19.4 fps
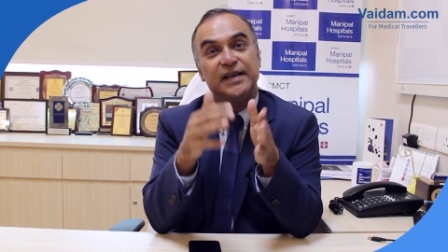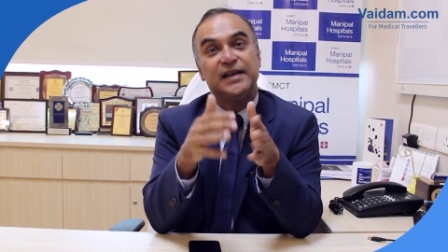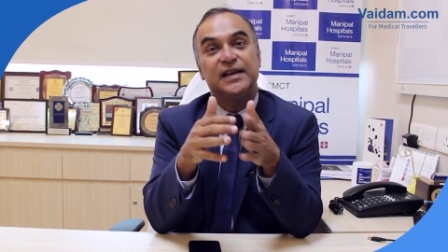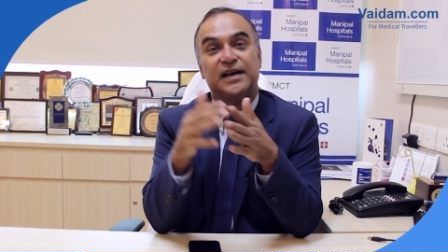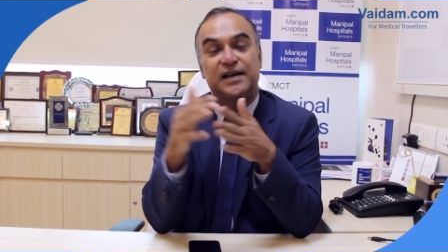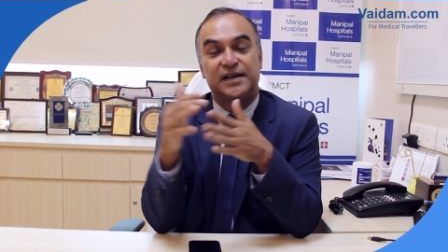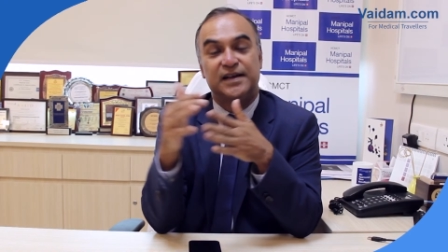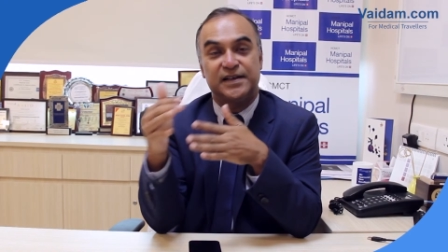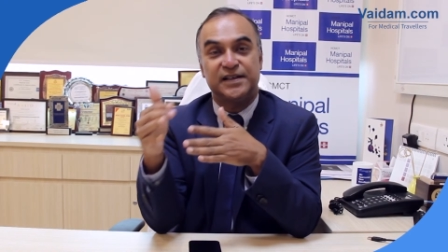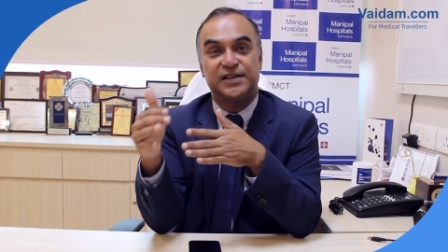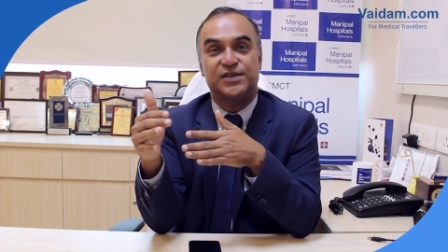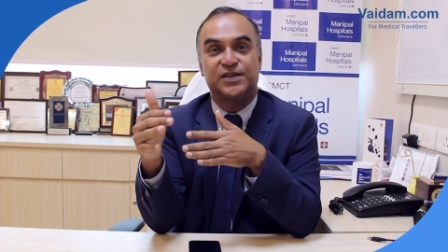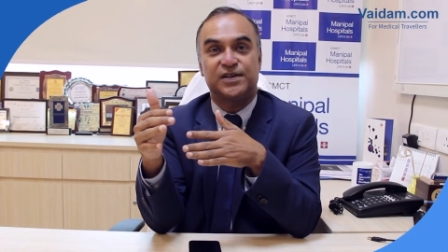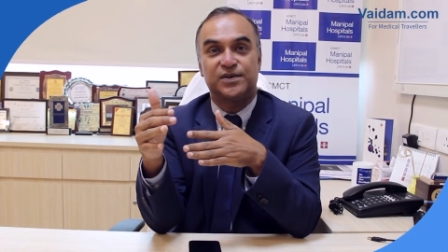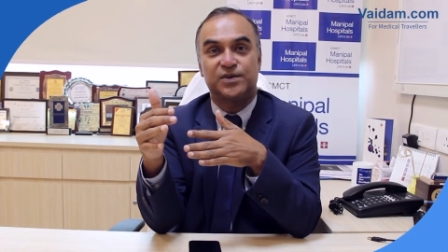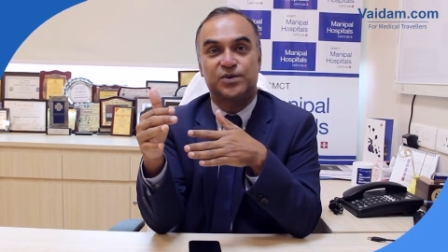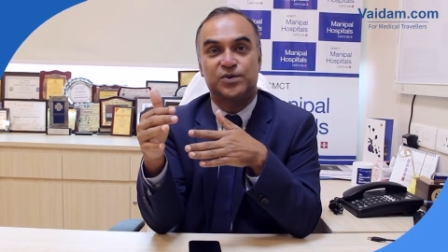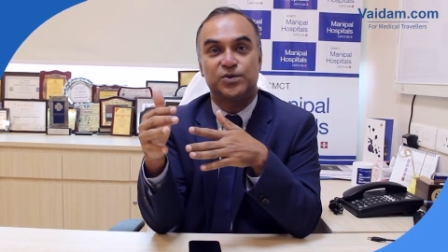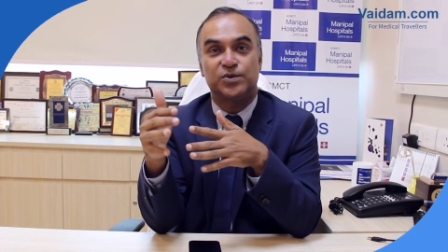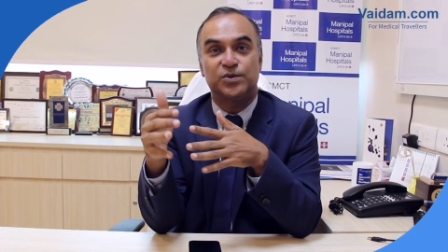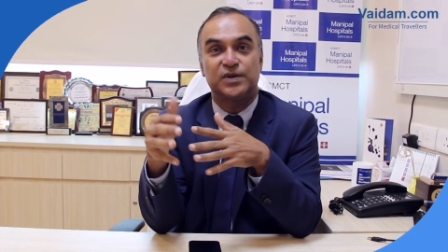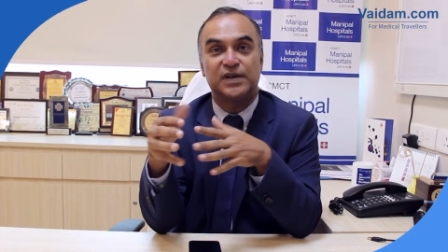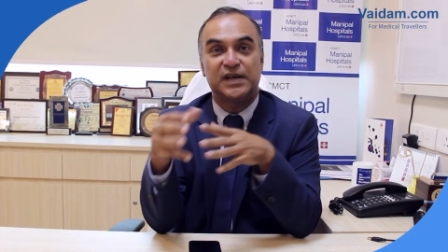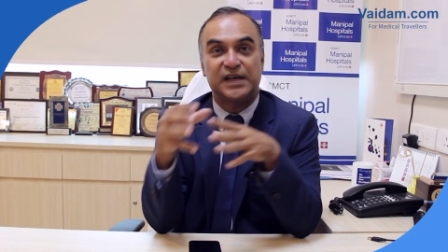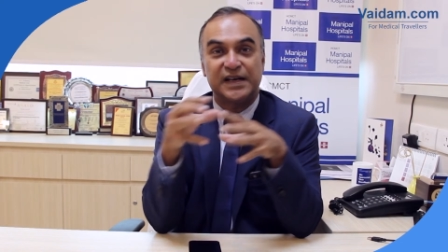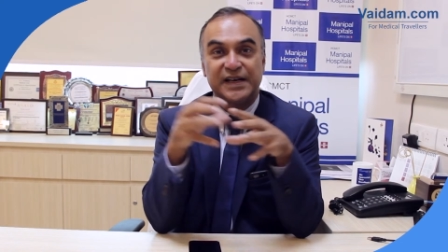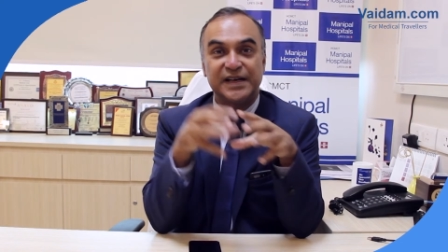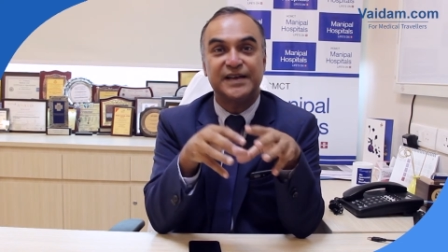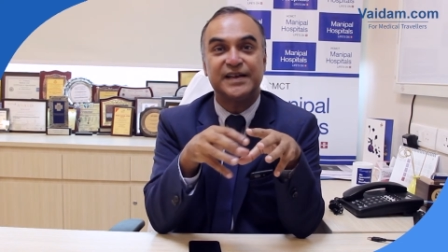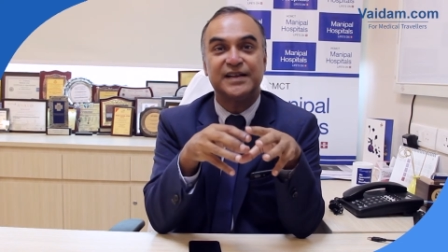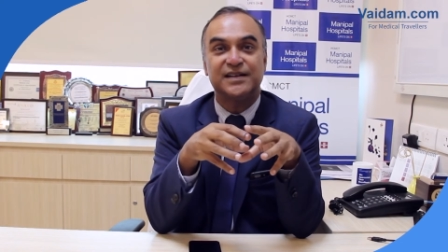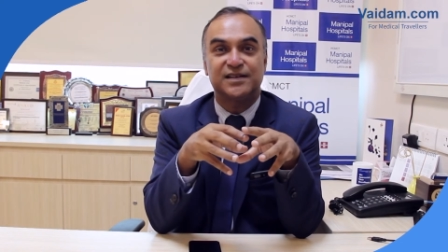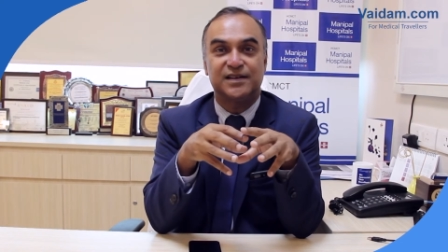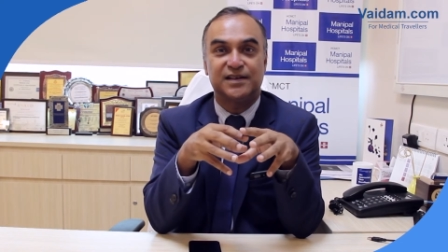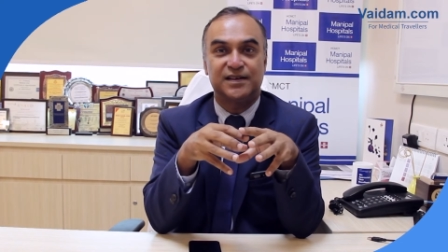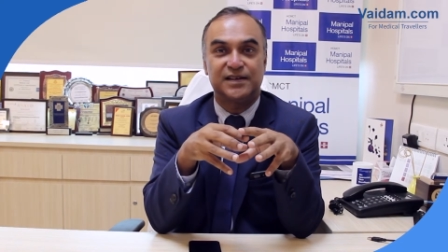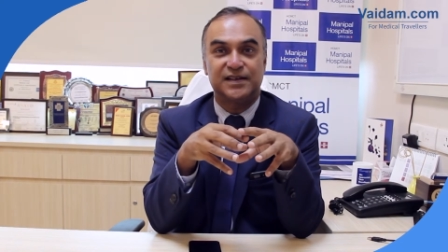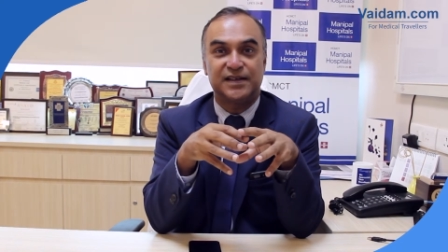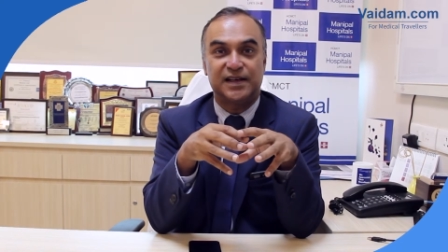in addition to treating
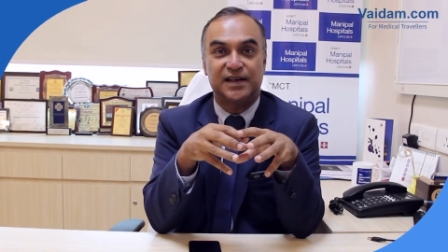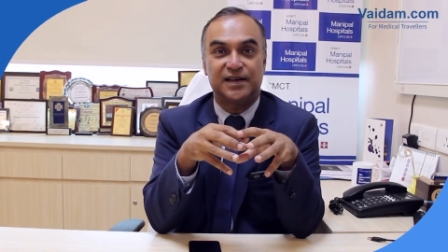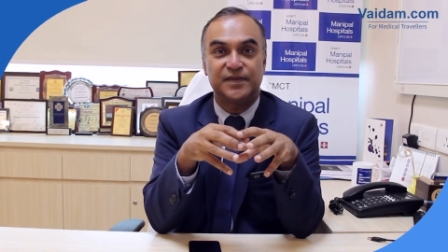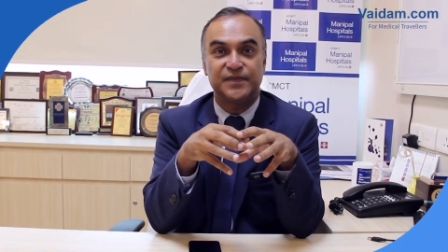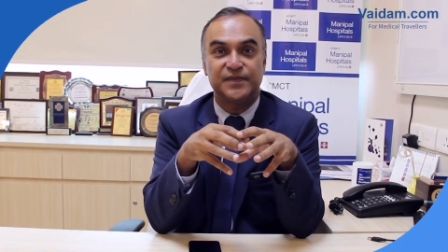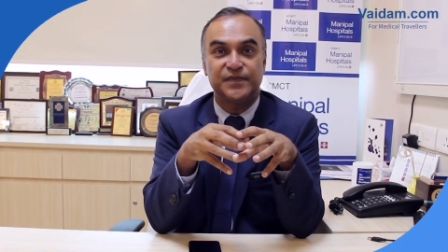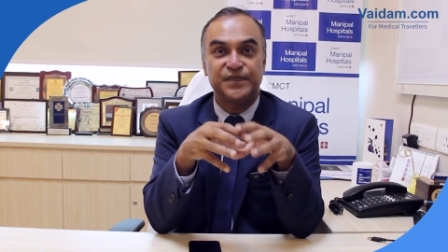the hernia